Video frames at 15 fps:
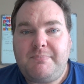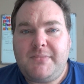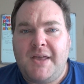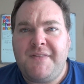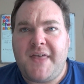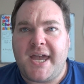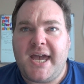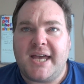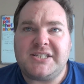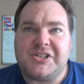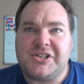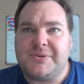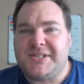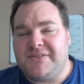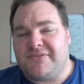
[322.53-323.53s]
they had to
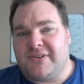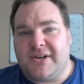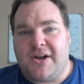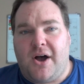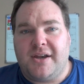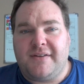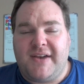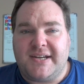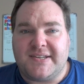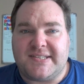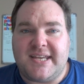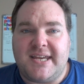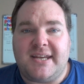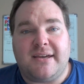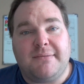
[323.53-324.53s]
do a different kind of
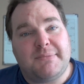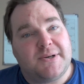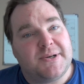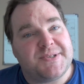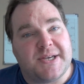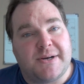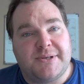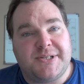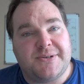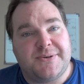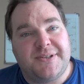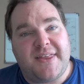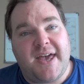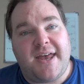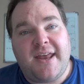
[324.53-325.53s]
anaesthetic, and because they were
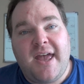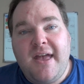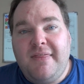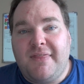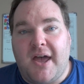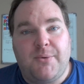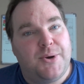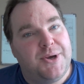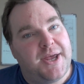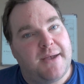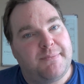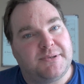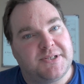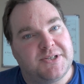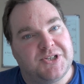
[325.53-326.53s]
doing that, they weren't
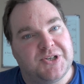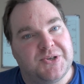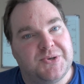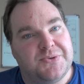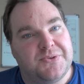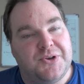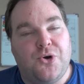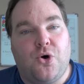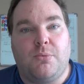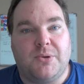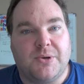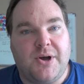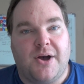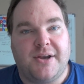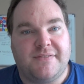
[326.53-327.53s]
able to do the
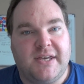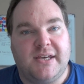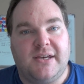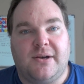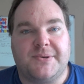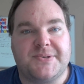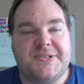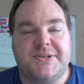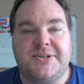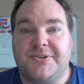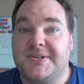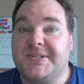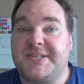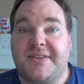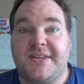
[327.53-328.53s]
normal kind of keyhole
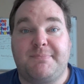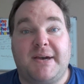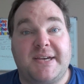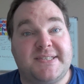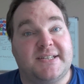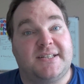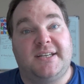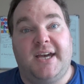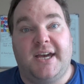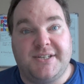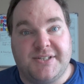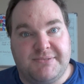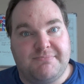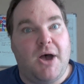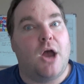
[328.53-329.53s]
surgery, so they basically had
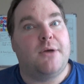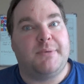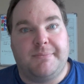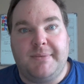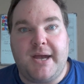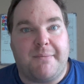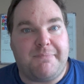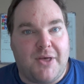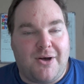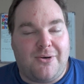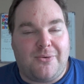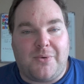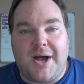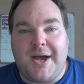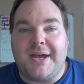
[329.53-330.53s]
to open me up the
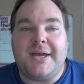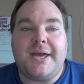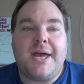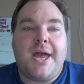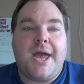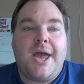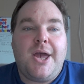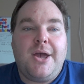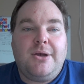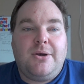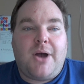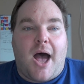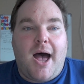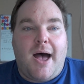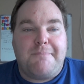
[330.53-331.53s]
whole way.
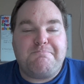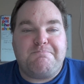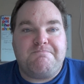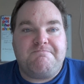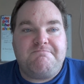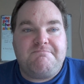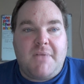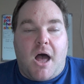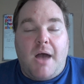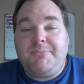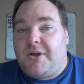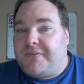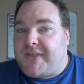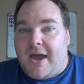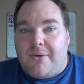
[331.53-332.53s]
I'm
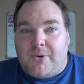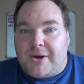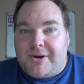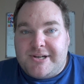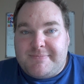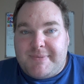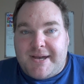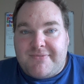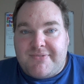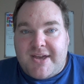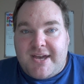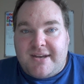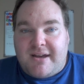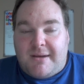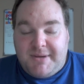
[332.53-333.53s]
not that worried about
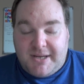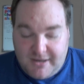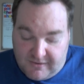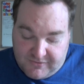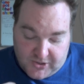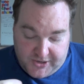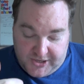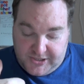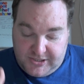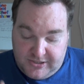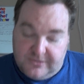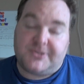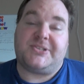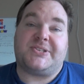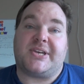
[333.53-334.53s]
that. I mean, I've got a
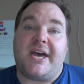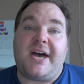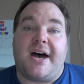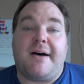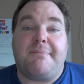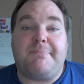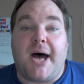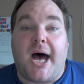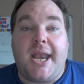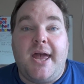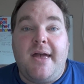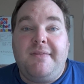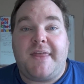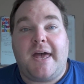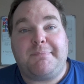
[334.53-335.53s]
huge scar, but
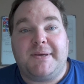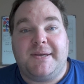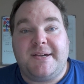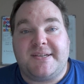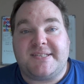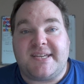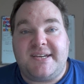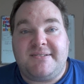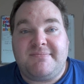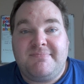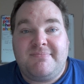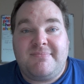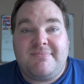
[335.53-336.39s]
that being said,